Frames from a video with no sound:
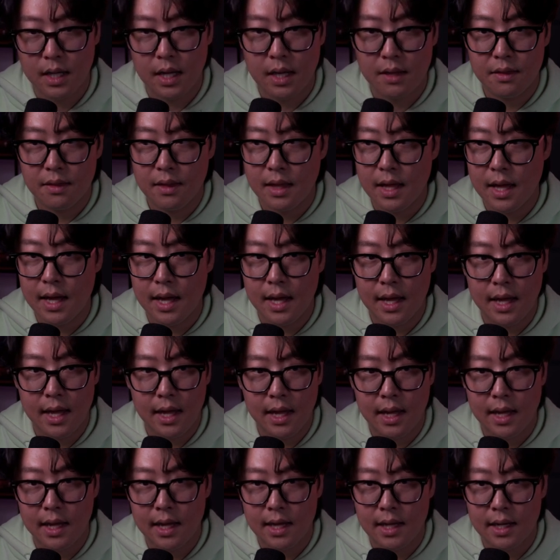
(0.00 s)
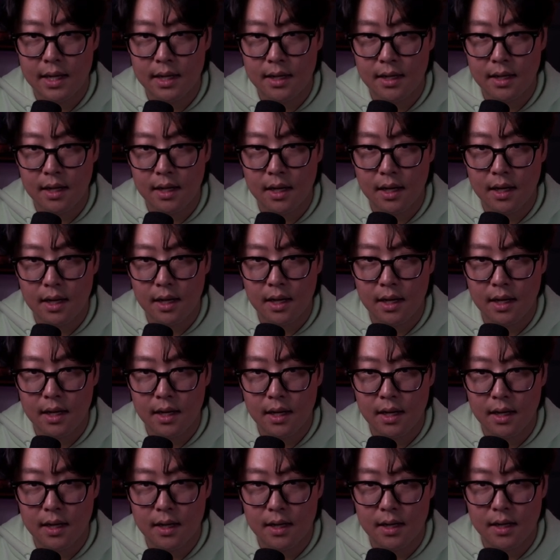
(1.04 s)
And then
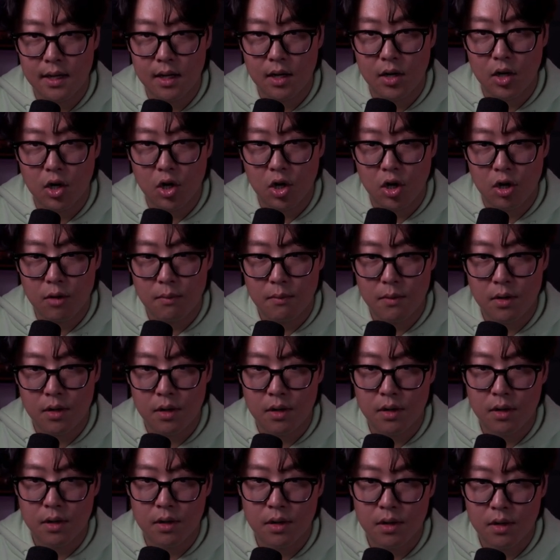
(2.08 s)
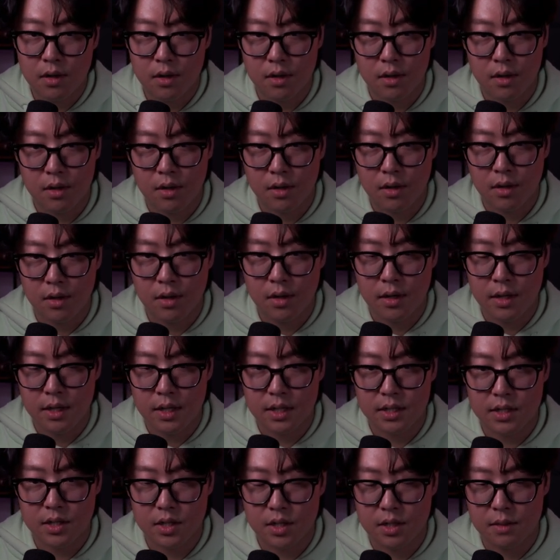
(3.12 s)
armor
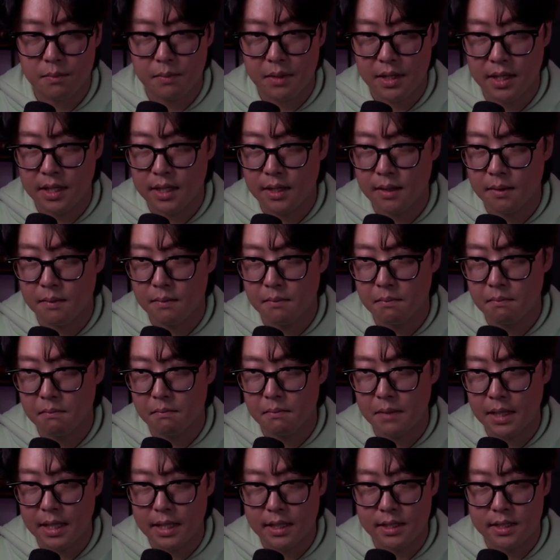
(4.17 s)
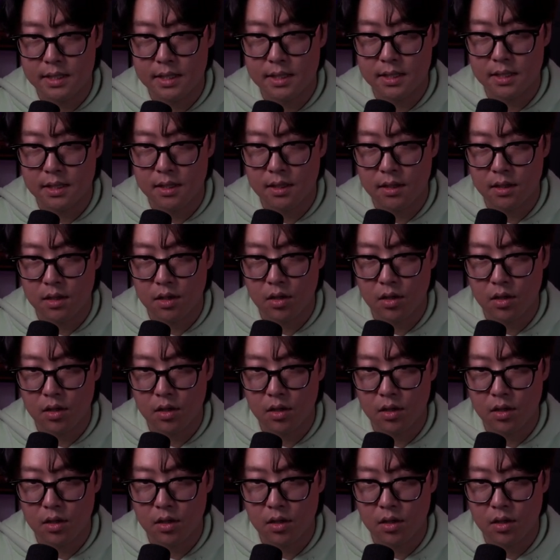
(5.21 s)
is going to be base